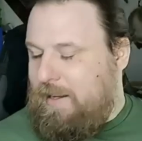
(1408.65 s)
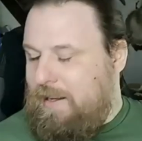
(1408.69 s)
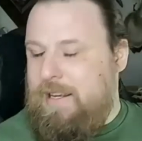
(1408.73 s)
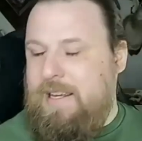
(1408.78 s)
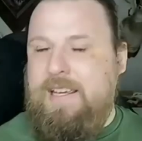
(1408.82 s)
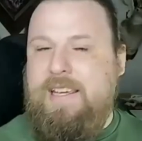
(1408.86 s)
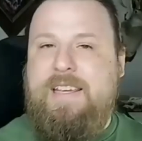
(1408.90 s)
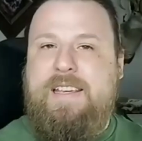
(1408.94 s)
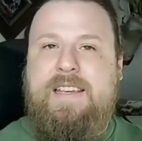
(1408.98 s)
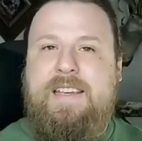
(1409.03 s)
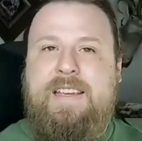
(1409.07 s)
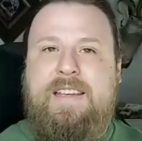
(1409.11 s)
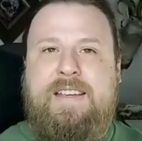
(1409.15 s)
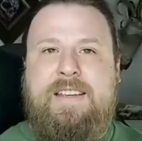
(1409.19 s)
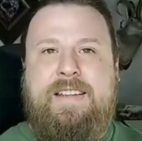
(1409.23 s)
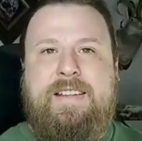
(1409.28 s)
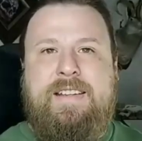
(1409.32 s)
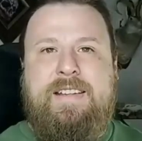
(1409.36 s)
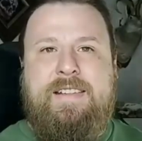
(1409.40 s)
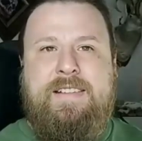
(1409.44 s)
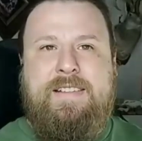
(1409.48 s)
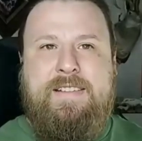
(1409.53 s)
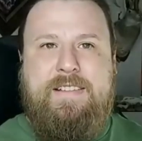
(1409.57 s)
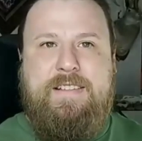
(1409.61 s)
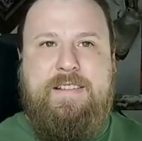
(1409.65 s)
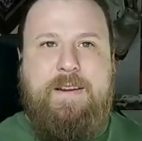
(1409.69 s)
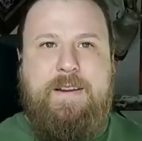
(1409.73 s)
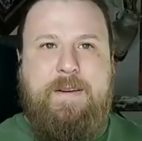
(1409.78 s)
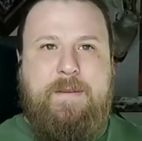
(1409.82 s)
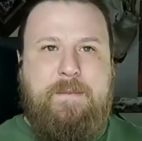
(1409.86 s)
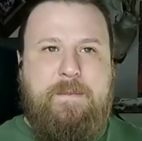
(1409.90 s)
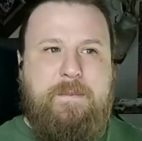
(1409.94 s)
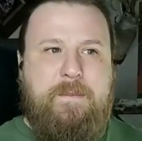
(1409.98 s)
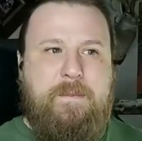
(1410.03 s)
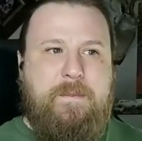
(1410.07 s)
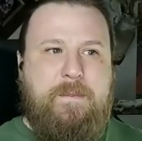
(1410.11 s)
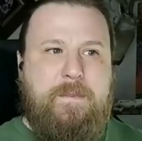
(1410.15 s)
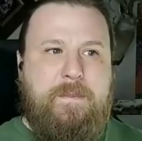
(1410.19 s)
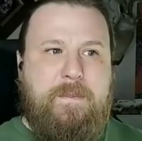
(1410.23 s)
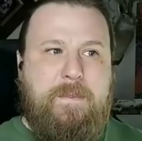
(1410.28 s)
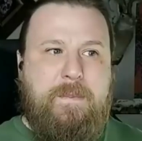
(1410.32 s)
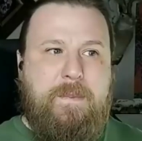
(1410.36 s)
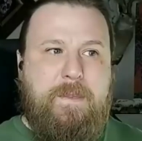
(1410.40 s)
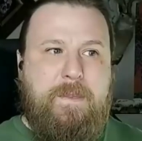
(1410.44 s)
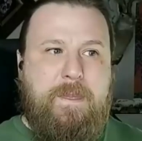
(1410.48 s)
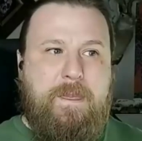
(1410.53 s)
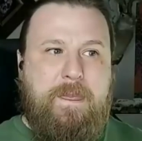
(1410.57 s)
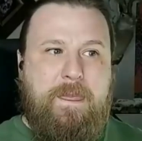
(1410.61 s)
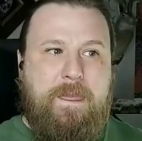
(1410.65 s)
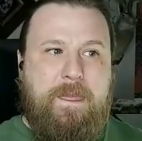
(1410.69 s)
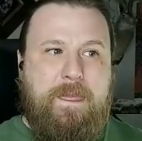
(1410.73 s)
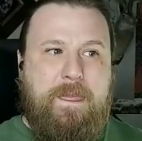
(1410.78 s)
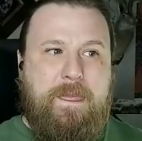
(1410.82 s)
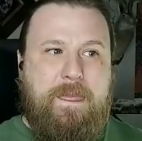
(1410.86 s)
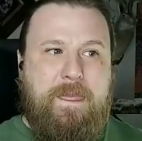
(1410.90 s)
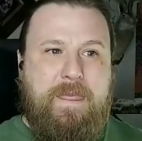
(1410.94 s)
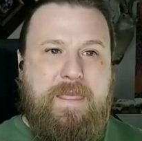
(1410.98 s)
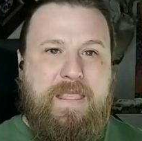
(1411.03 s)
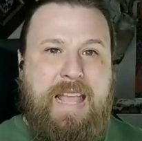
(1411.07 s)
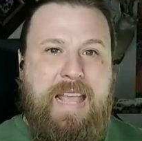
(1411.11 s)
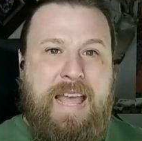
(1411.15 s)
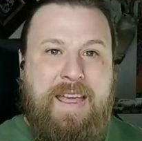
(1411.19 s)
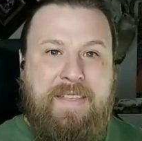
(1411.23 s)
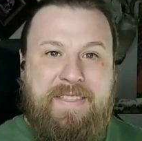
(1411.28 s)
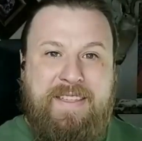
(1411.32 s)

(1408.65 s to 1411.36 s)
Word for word: He is I